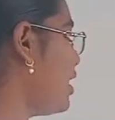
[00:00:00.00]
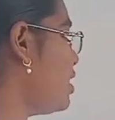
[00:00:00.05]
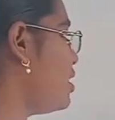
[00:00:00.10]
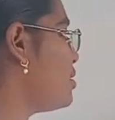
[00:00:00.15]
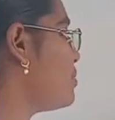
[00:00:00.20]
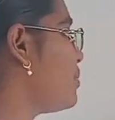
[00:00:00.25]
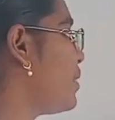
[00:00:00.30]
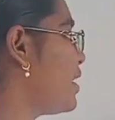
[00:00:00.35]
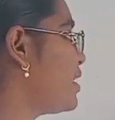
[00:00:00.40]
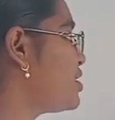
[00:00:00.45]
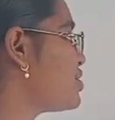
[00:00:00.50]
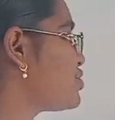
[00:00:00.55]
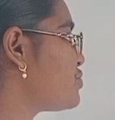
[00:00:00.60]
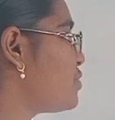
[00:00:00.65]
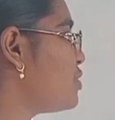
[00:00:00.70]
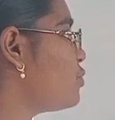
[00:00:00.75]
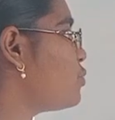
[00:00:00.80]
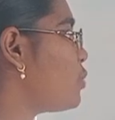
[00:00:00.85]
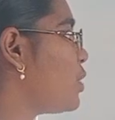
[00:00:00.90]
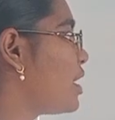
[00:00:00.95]
A,
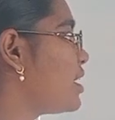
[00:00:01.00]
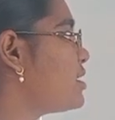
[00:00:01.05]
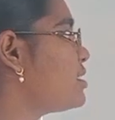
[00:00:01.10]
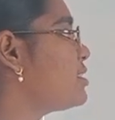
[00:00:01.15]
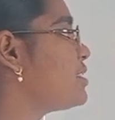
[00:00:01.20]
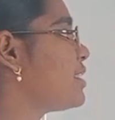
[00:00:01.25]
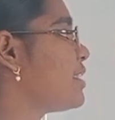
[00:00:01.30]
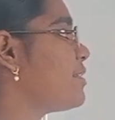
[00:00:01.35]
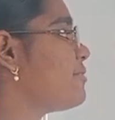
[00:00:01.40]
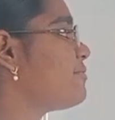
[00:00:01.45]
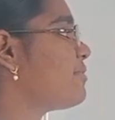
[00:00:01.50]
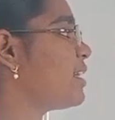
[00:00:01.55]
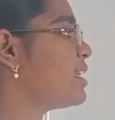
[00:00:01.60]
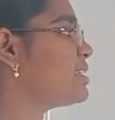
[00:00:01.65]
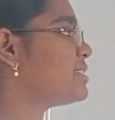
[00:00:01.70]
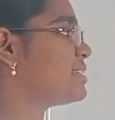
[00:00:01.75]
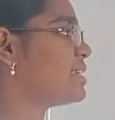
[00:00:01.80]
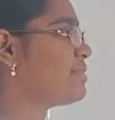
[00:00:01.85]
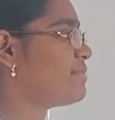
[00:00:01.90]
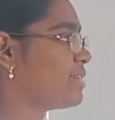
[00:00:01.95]
-1, 1, 3,
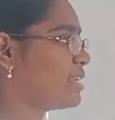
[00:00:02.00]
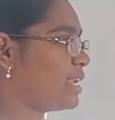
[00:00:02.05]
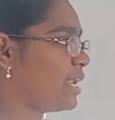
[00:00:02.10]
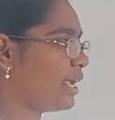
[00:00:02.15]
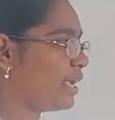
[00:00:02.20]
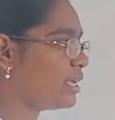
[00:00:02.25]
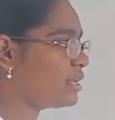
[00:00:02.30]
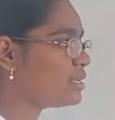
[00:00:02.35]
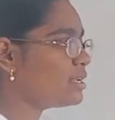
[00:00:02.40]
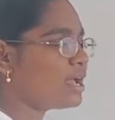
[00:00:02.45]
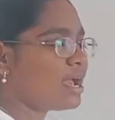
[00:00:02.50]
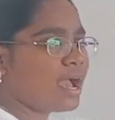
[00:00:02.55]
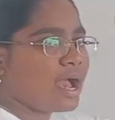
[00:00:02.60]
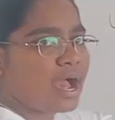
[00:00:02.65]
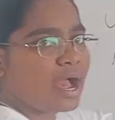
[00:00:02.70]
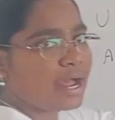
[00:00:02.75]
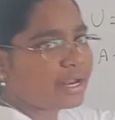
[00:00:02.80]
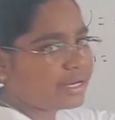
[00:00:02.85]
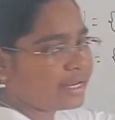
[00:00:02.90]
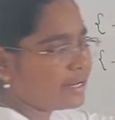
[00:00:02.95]
5, 7, 9.
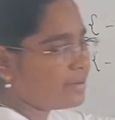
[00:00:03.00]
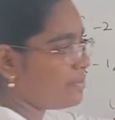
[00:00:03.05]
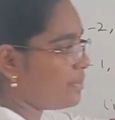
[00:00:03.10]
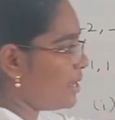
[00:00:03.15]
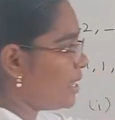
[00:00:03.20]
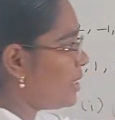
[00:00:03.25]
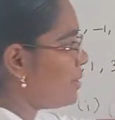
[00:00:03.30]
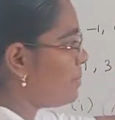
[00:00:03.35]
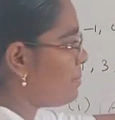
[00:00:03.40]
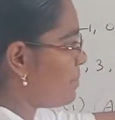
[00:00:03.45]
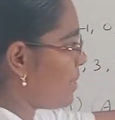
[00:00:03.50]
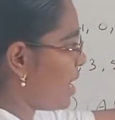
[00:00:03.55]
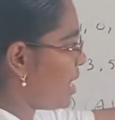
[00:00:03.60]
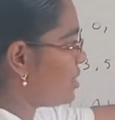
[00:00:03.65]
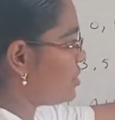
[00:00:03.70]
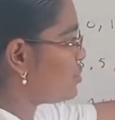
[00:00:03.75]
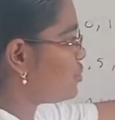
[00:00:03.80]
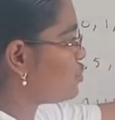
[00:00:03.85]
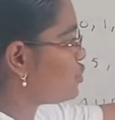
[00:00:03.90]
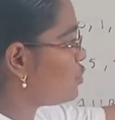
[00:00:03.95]
And in B,
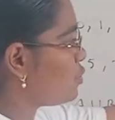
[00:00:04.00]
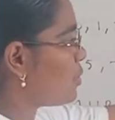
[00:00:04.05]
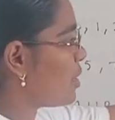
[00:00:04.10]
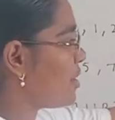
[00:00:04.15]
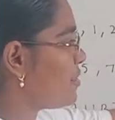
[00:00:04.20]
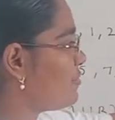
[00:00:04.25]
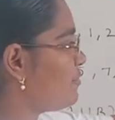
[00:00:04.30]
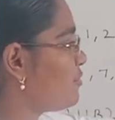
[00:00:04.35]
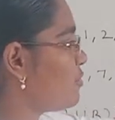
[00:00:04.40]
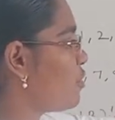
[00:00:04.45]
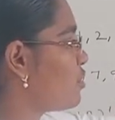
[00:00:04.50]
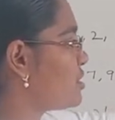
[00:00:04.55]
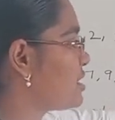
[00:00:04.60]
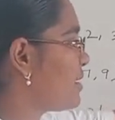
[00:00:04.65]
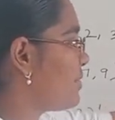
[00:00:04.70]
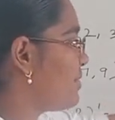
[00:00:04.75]
-2, 1, 4,